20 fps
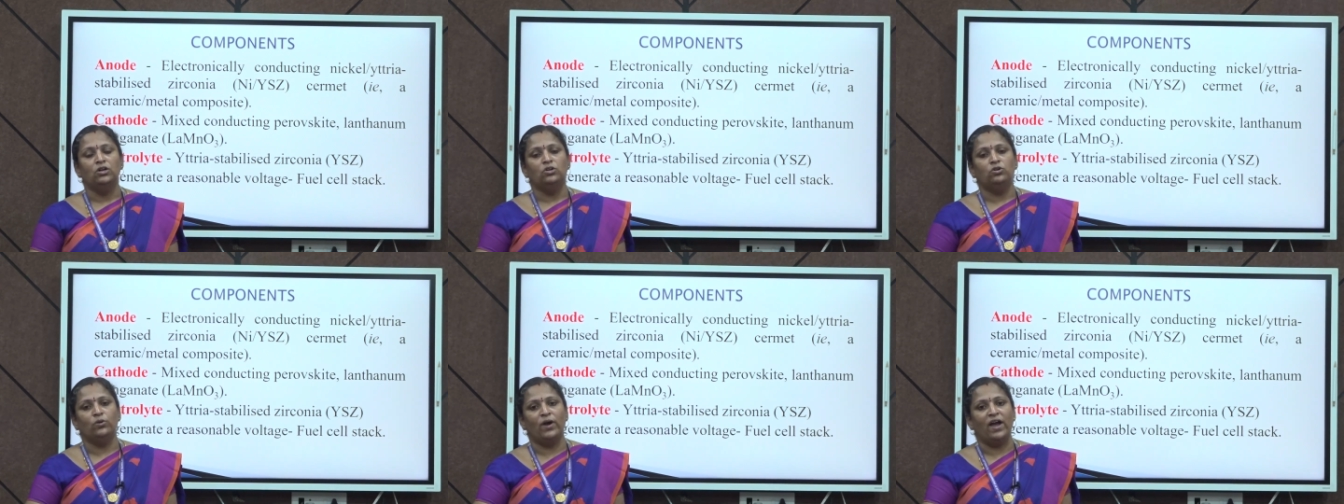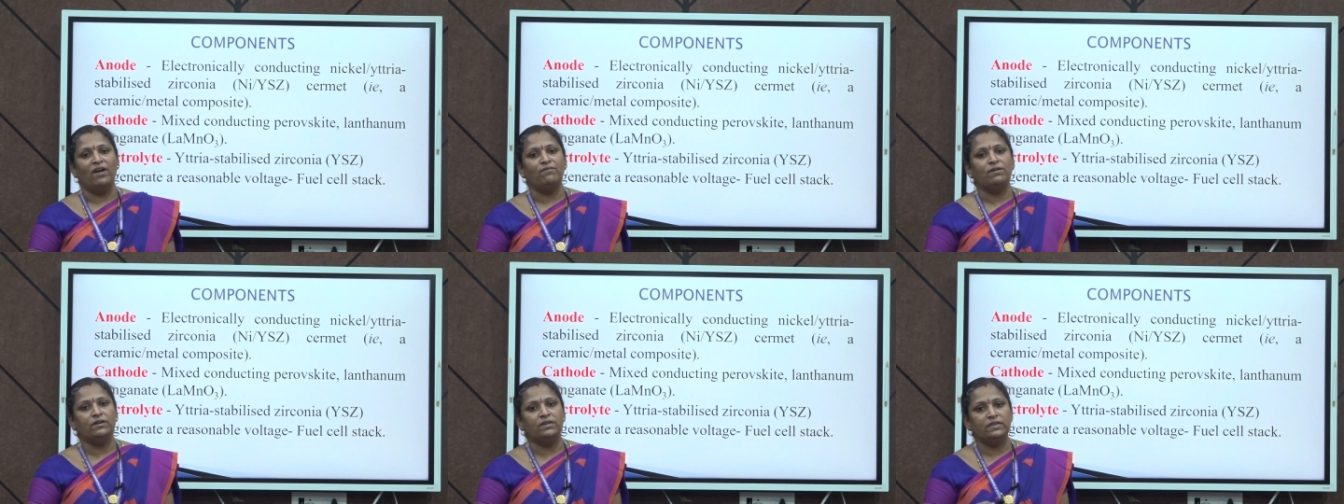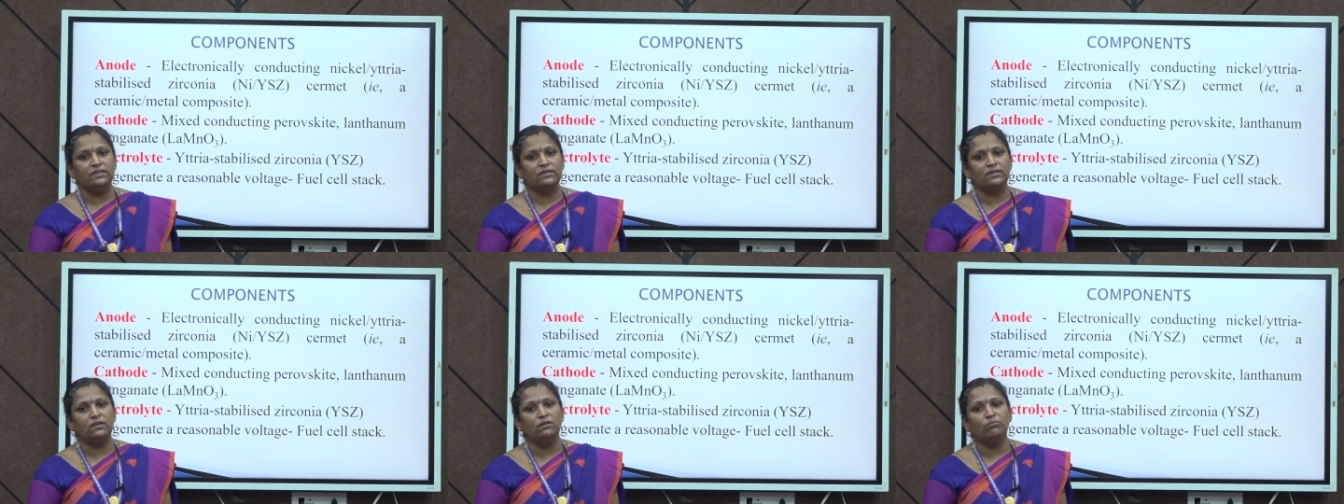To have a
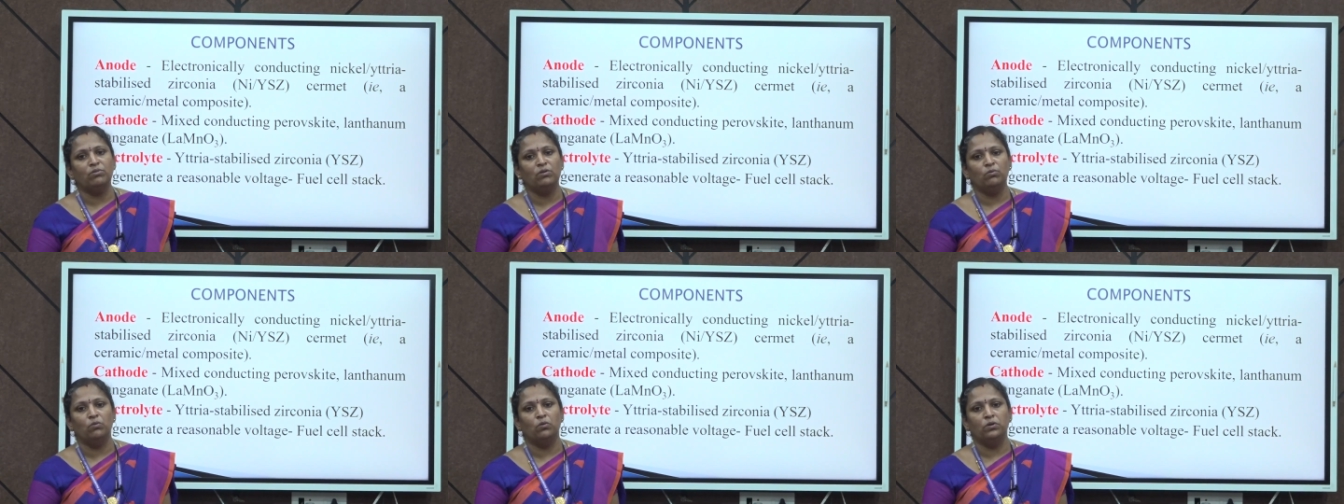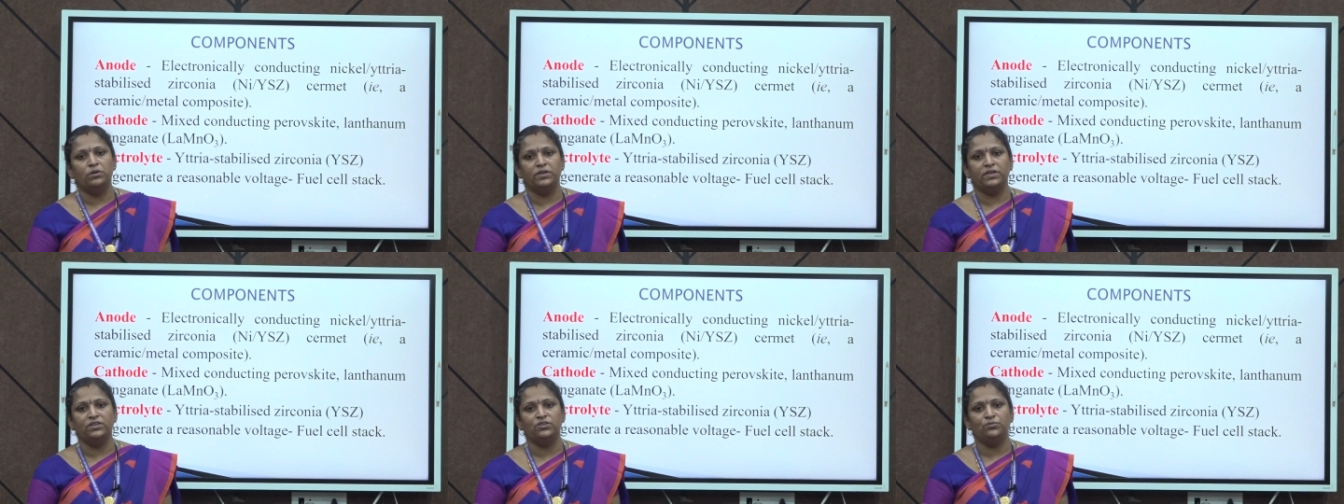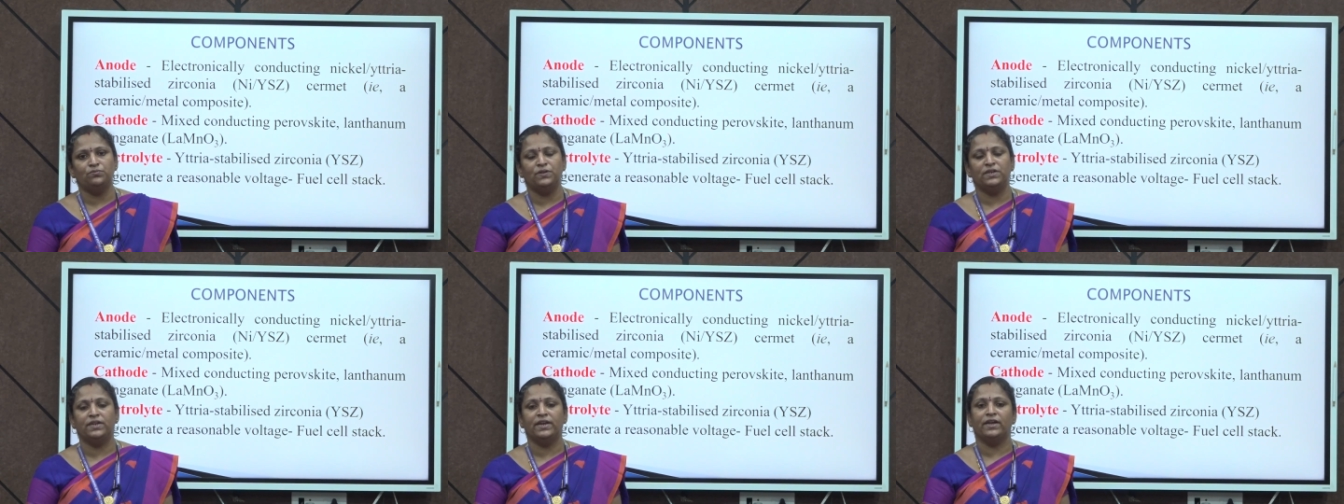reasonable
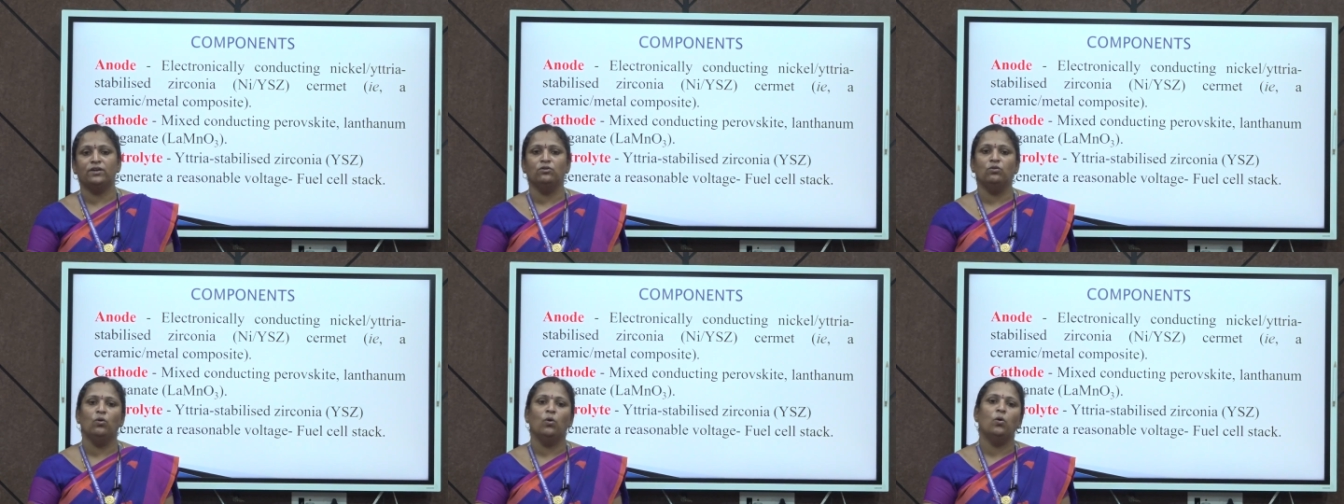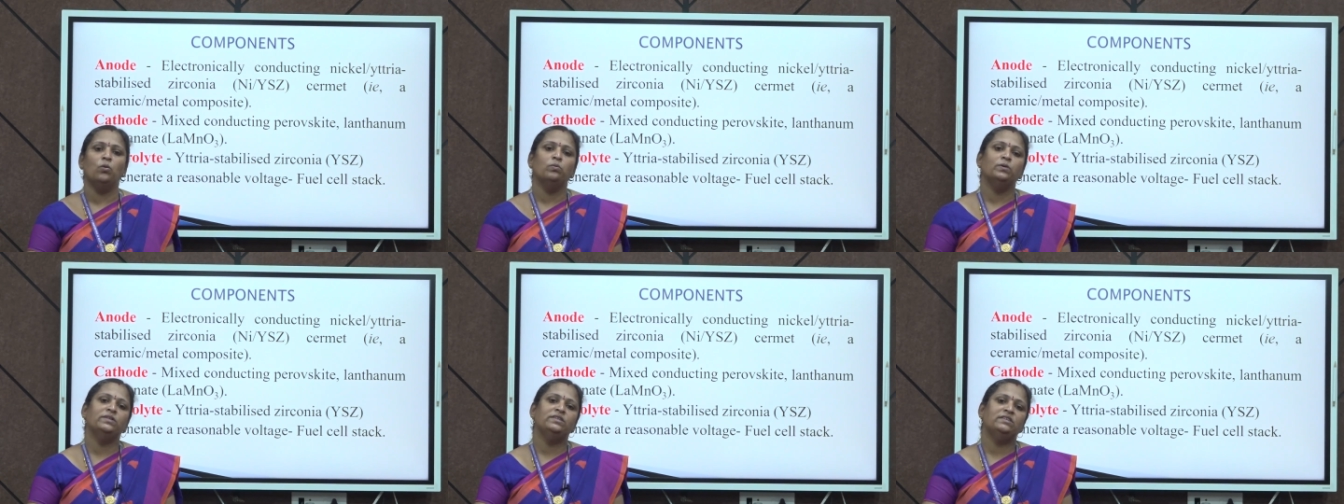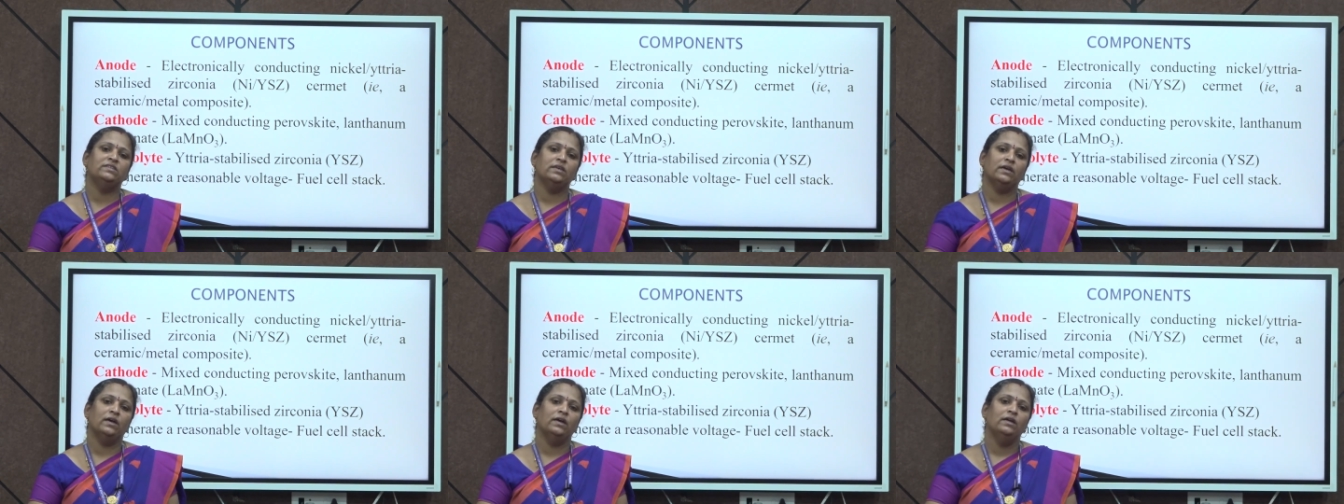voltage we can go
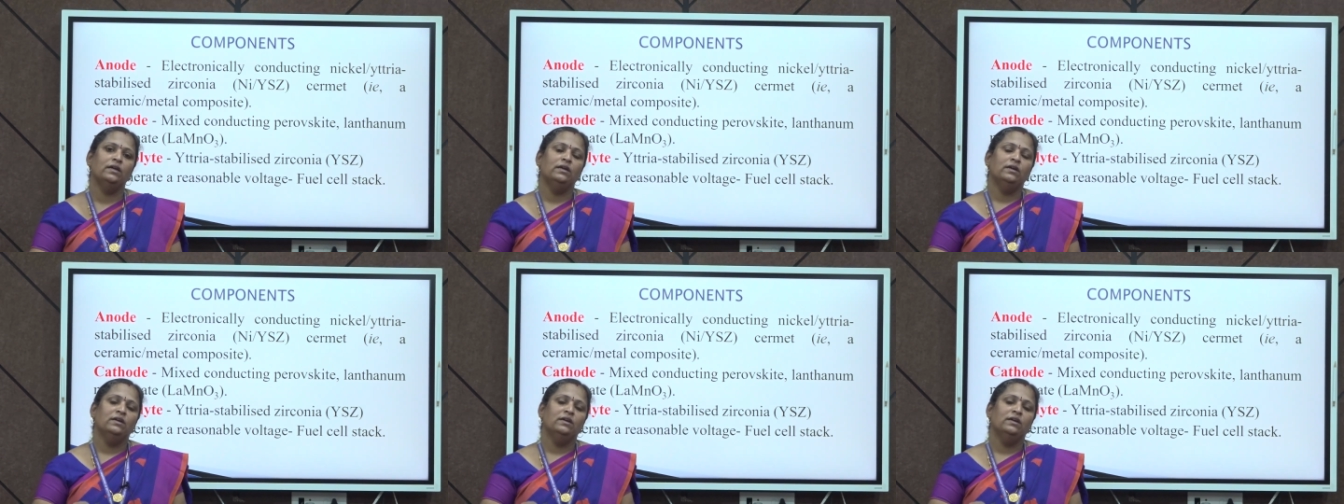with uh,